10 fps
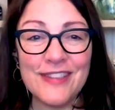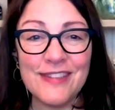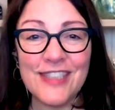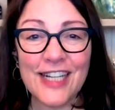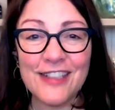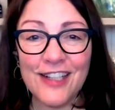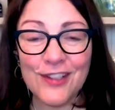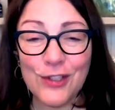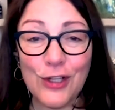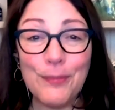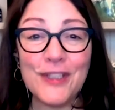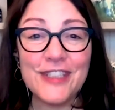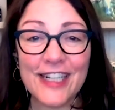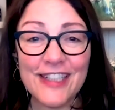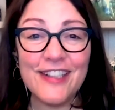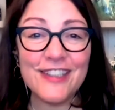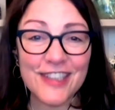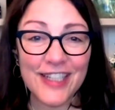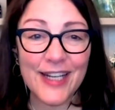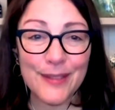technol- global
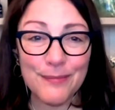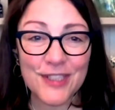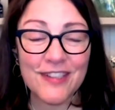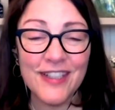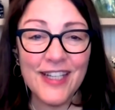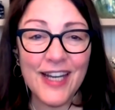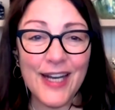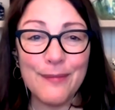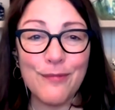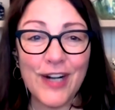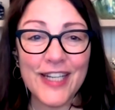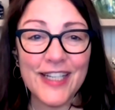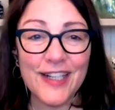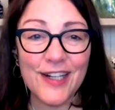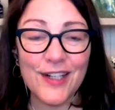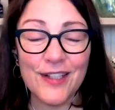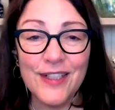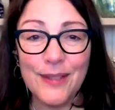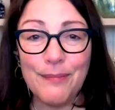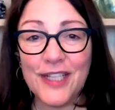technology hubs um, right here,
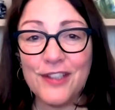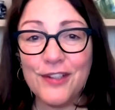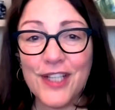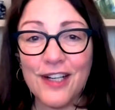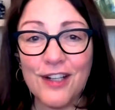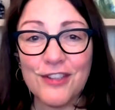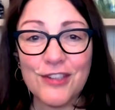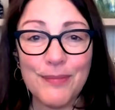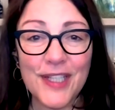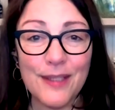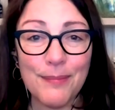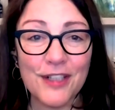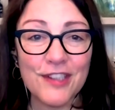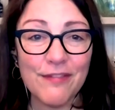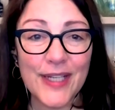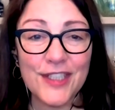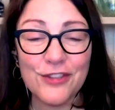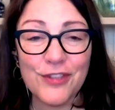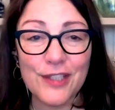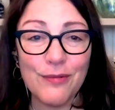but you can also be in parts of my
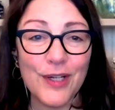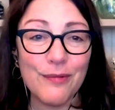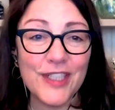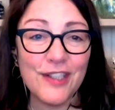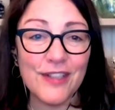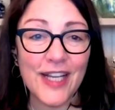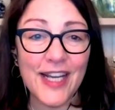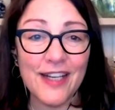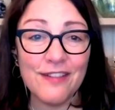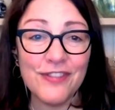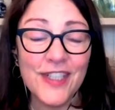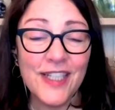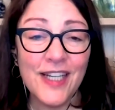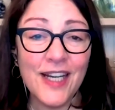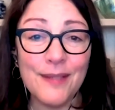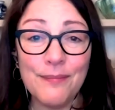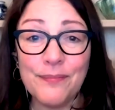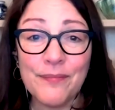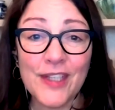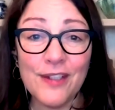district where we don't have
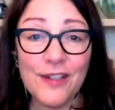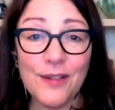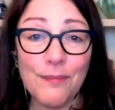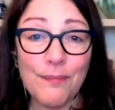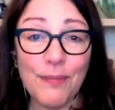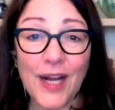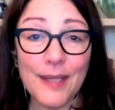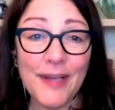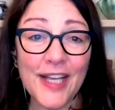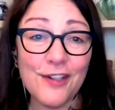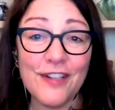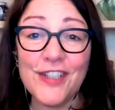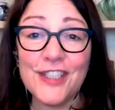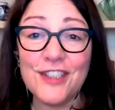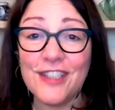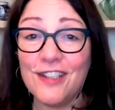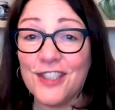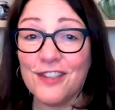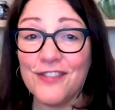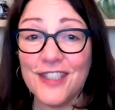um, broadband or even good cell
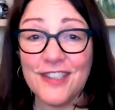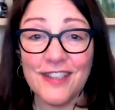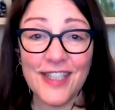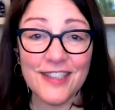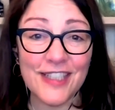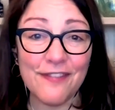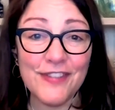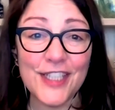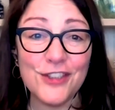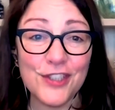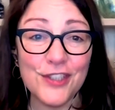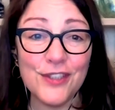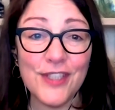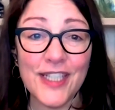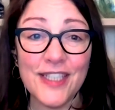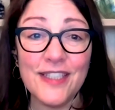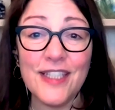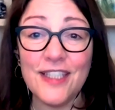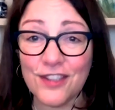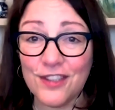service. And that's definitely true
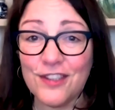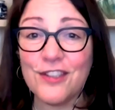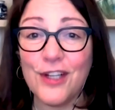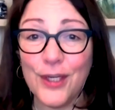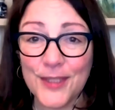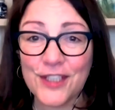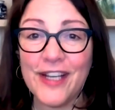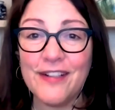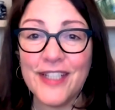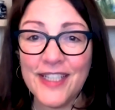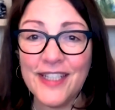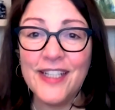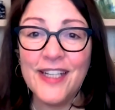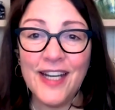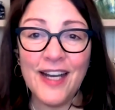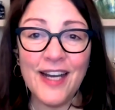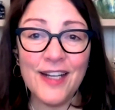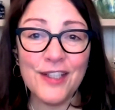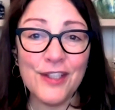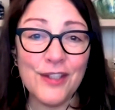in eastern Snohomish County,
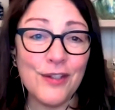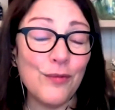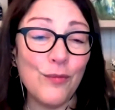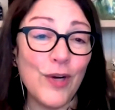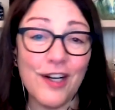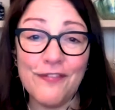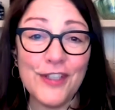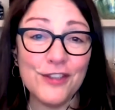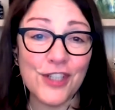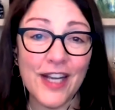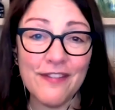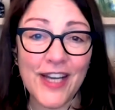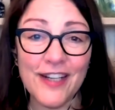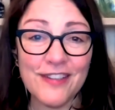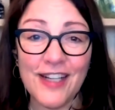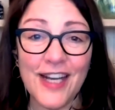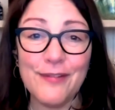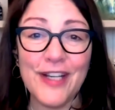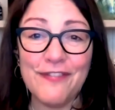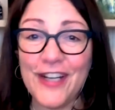uh, where if you drive out
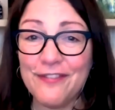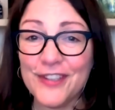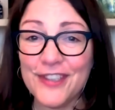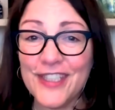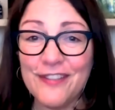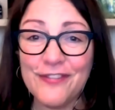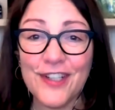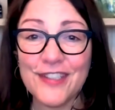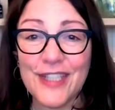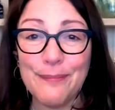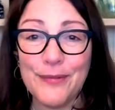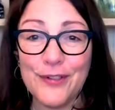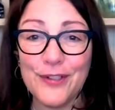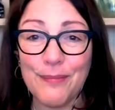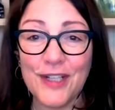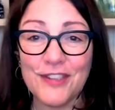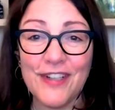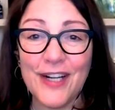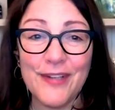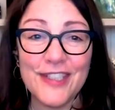Highway 530, for example, or parts of
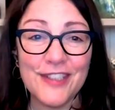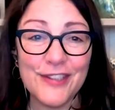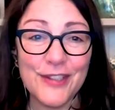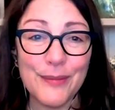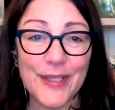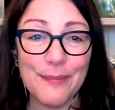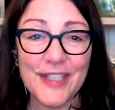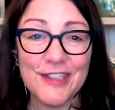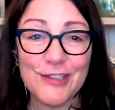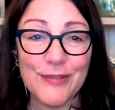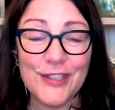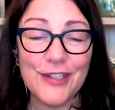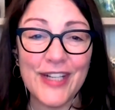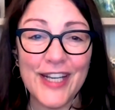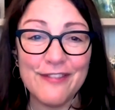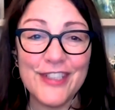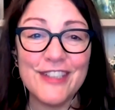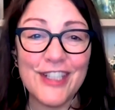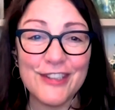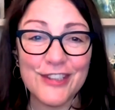Highway 2, you'll be in places where you don't have
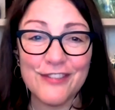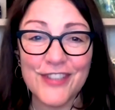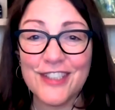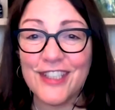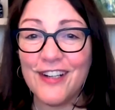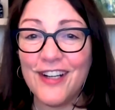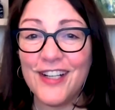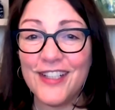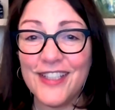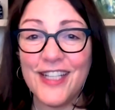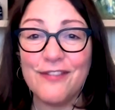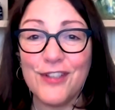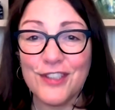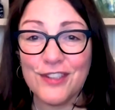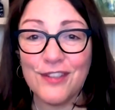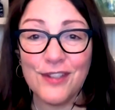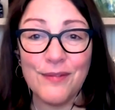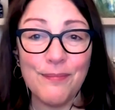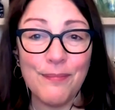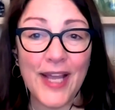good cell service at all. And of course, the
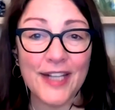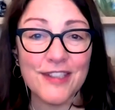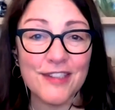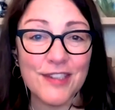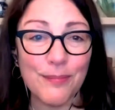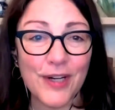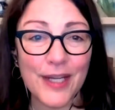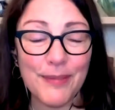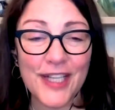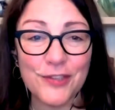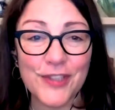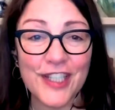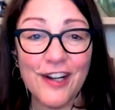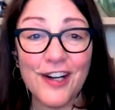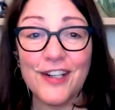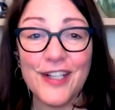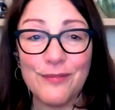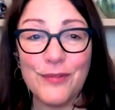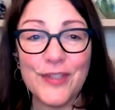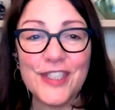access to broadband is really hard.
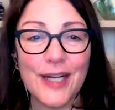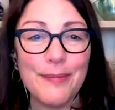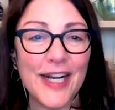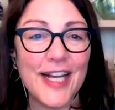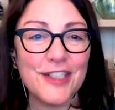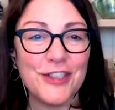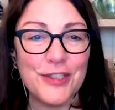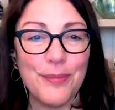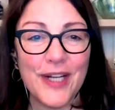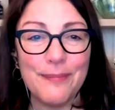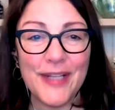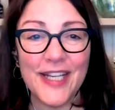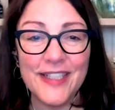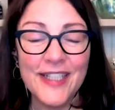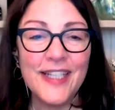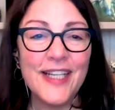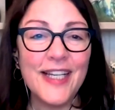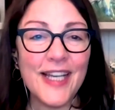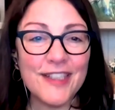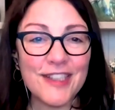And when we talk about access to broadband,
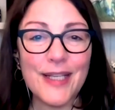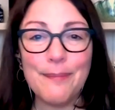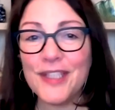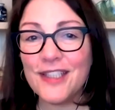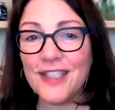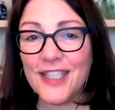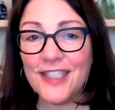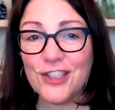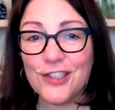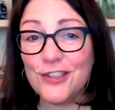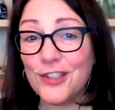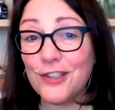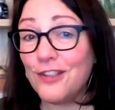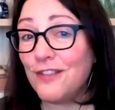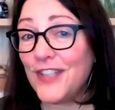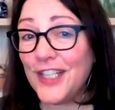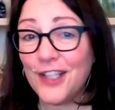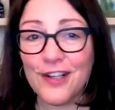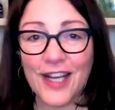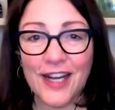it's the ability to do
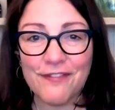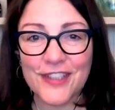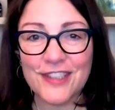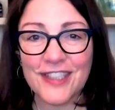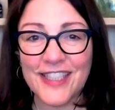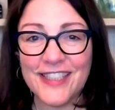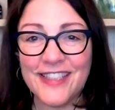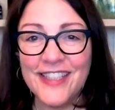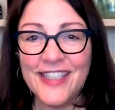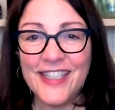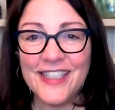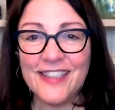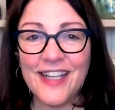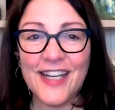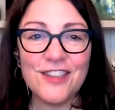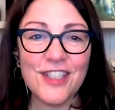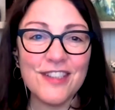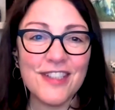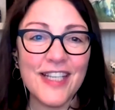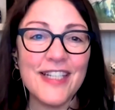video conferencing not
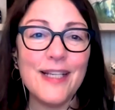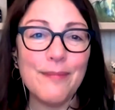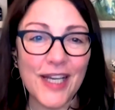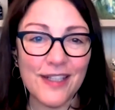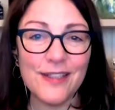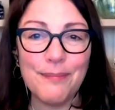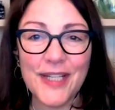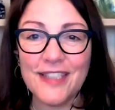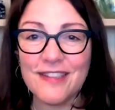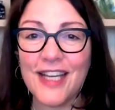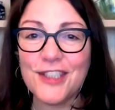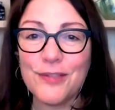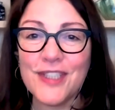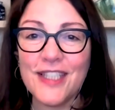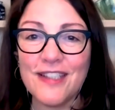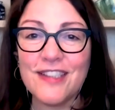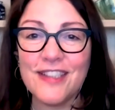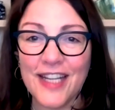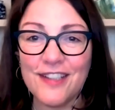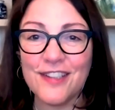just get email, because that's really the
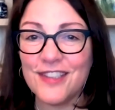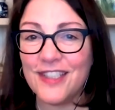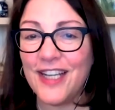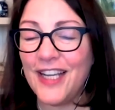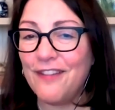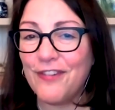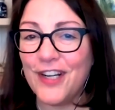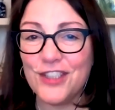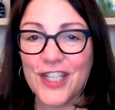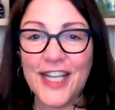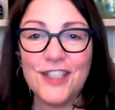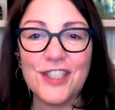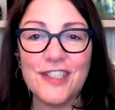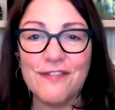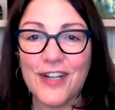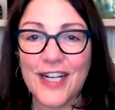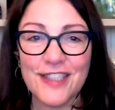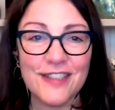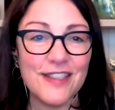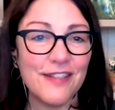standard today for education, for
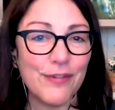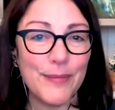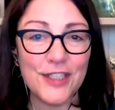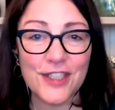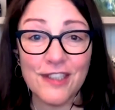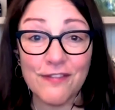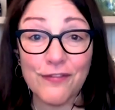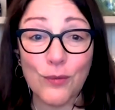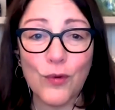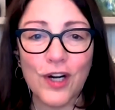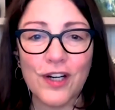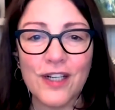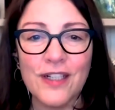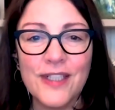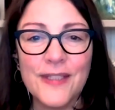access to information, for work.